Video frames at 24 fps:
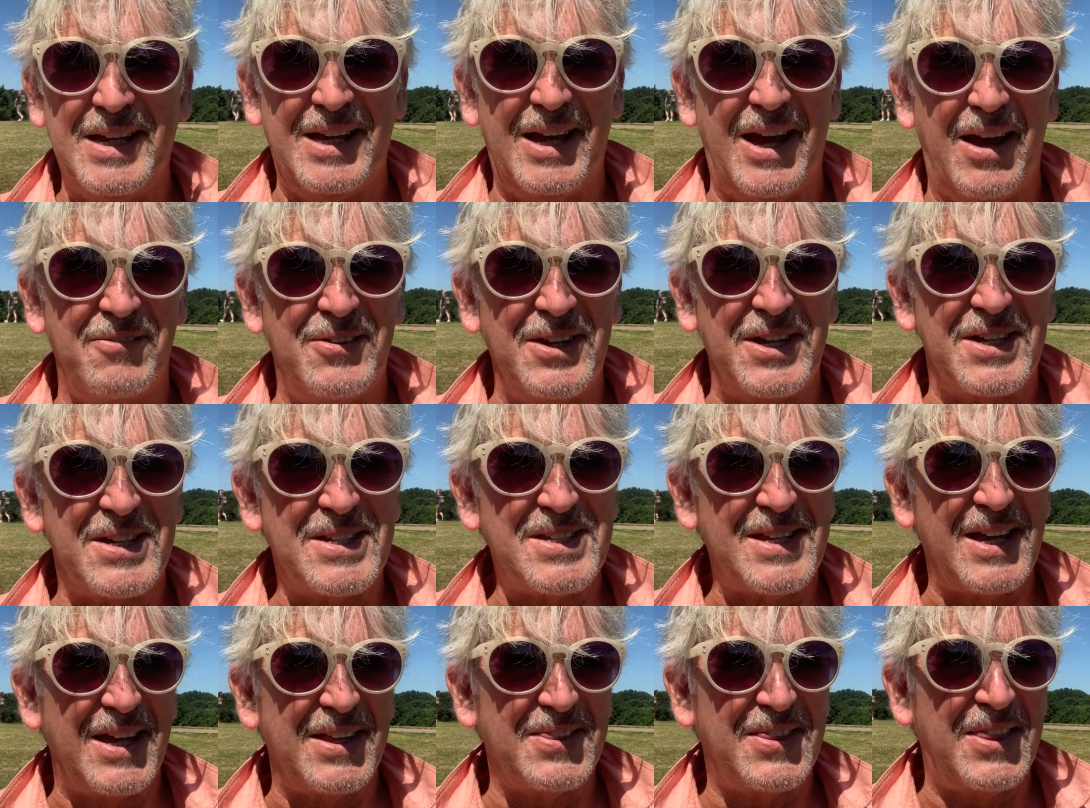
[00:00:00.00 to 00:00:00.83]
Having
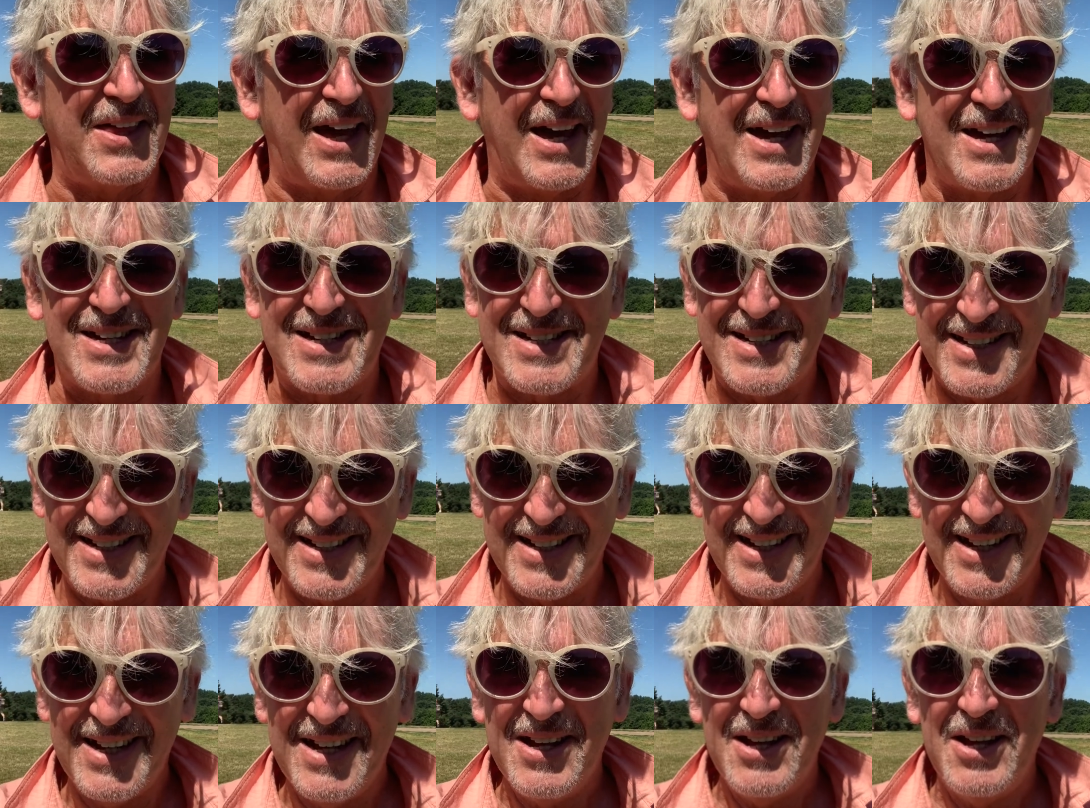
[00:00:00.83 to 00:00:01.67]
said that,
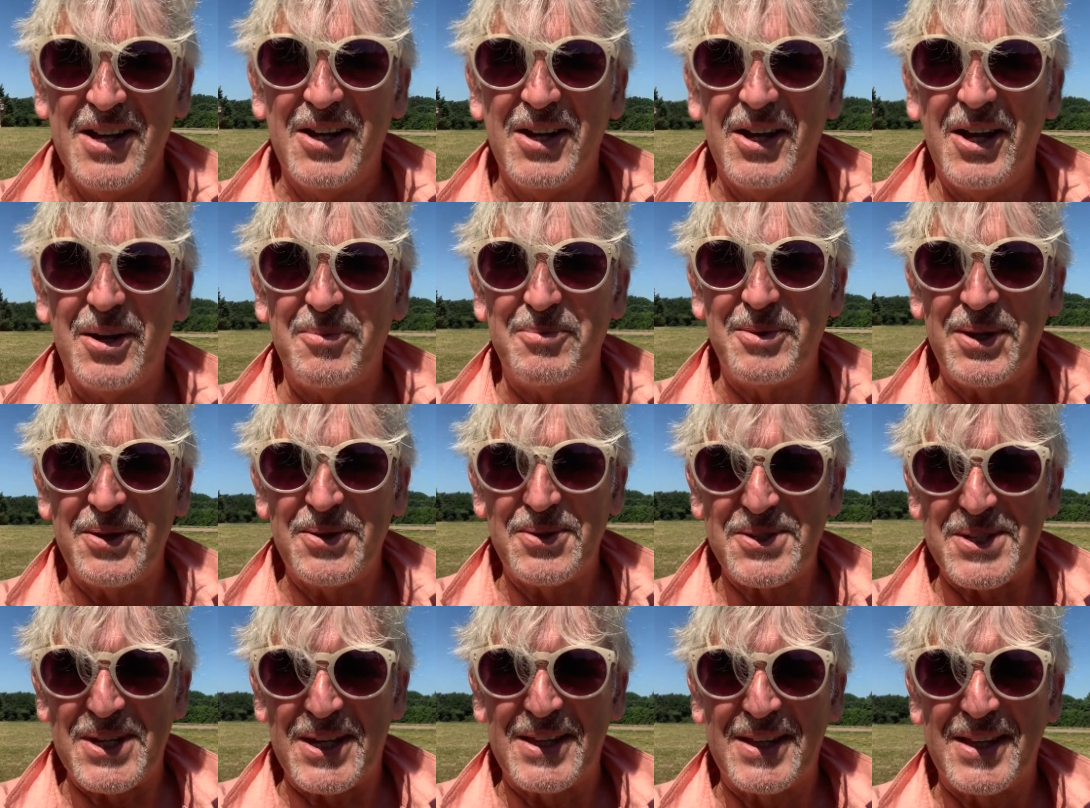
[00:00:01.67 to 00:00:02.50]
I'm
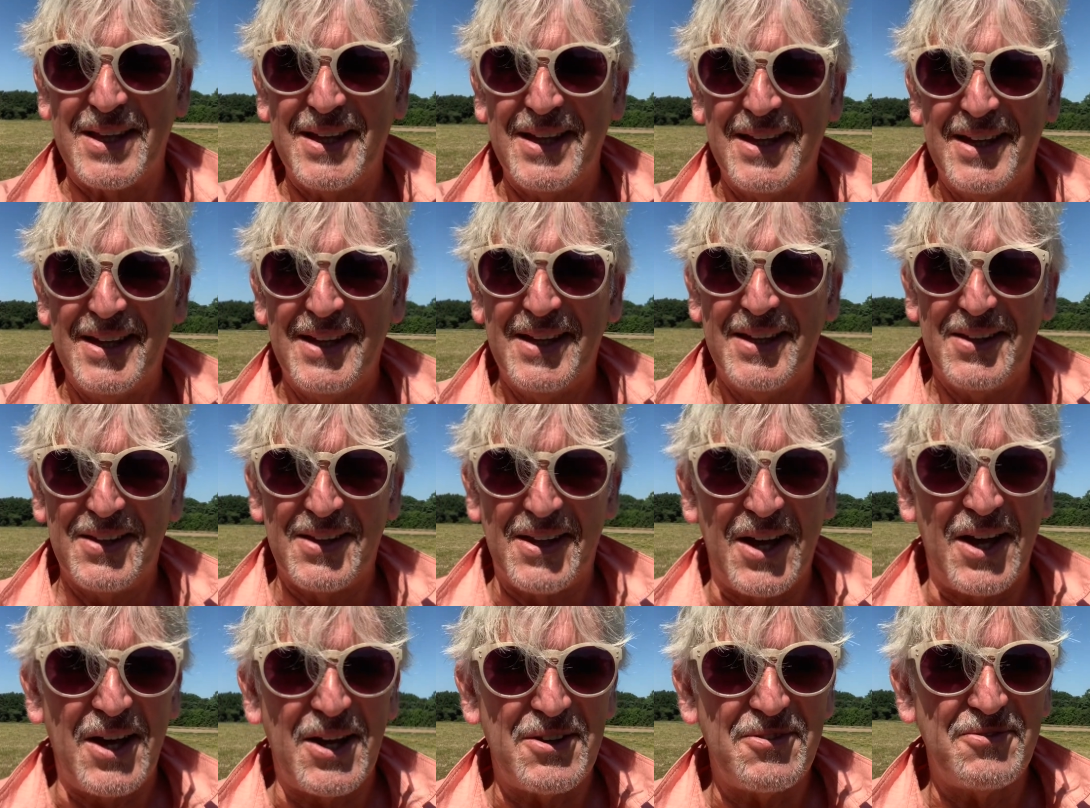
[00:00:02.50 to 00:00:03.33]
using the
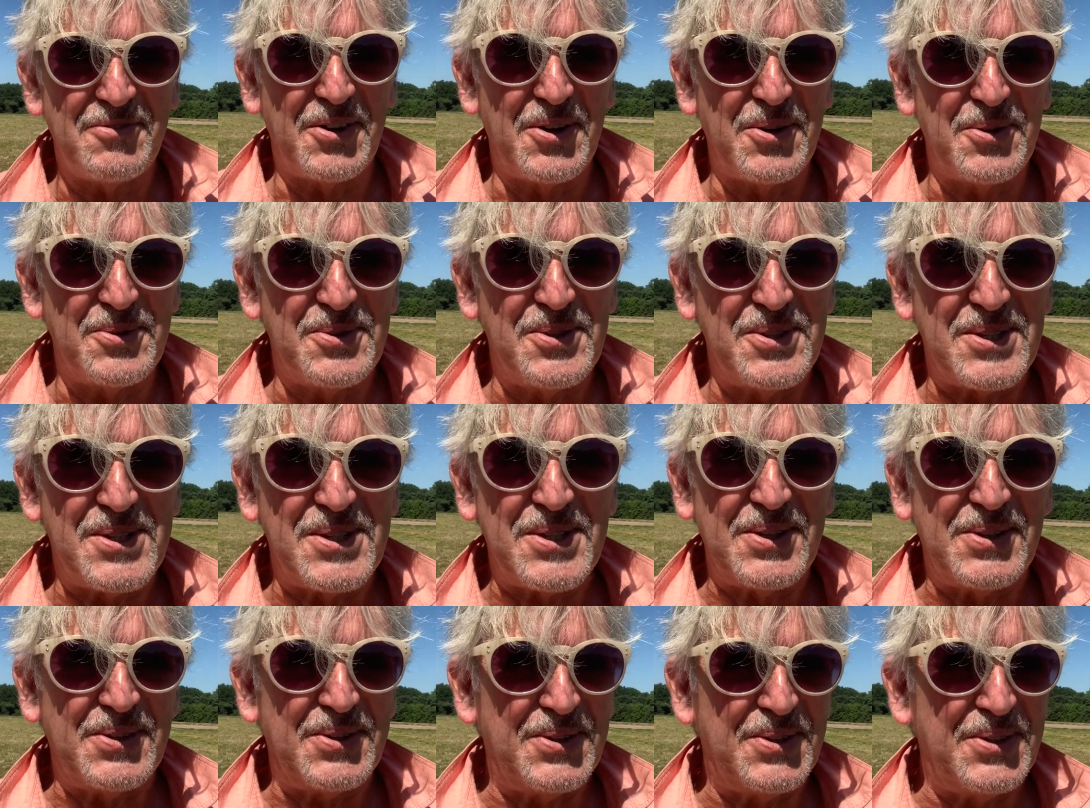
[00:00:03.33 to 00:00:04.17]
iPhone's
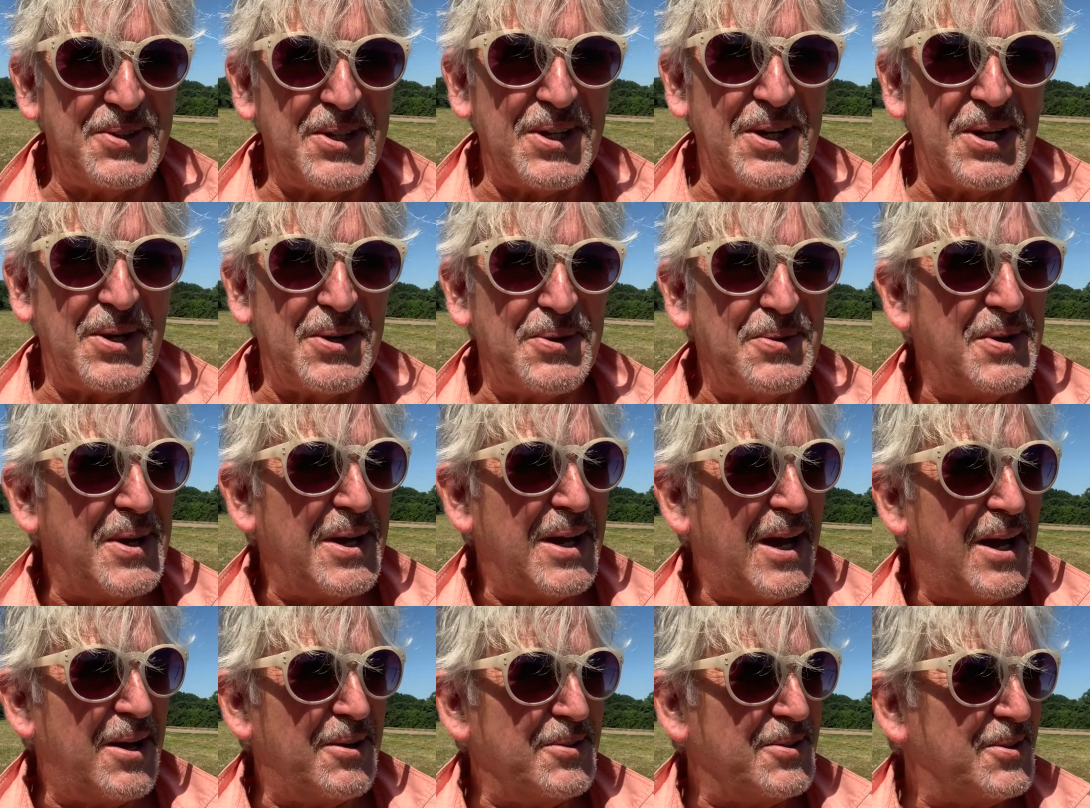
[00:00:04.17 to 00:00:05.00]
audio
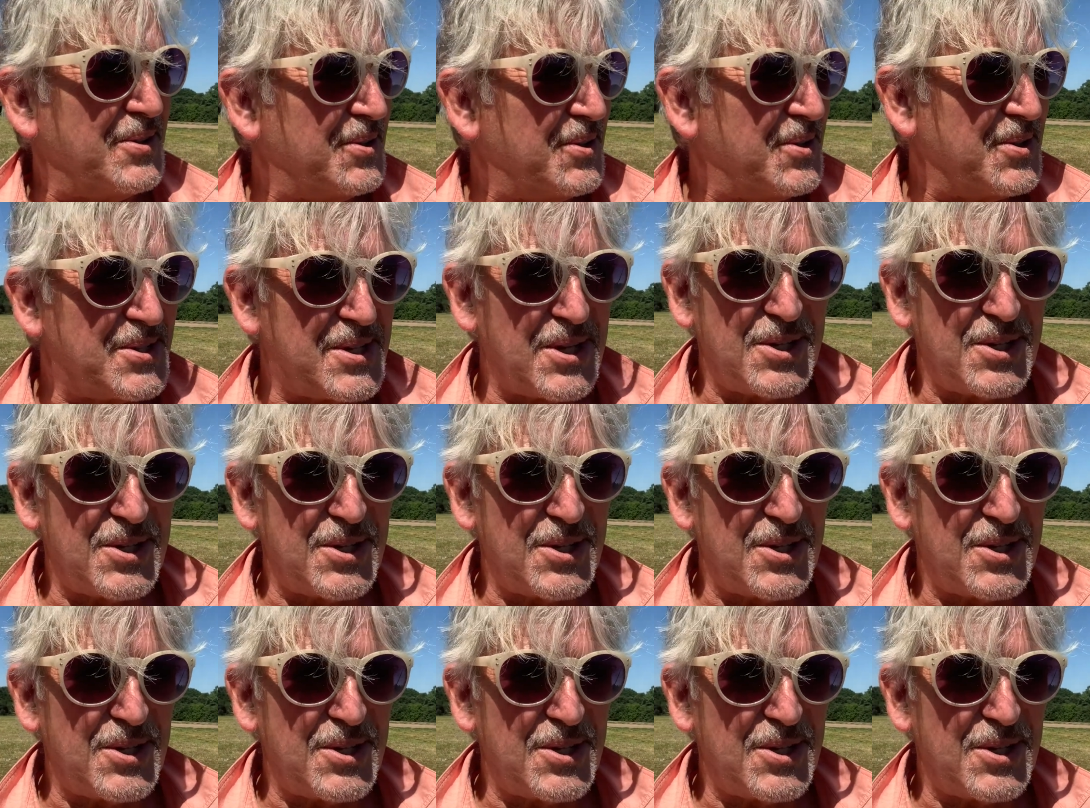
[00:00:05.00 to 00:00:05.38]
outdoors.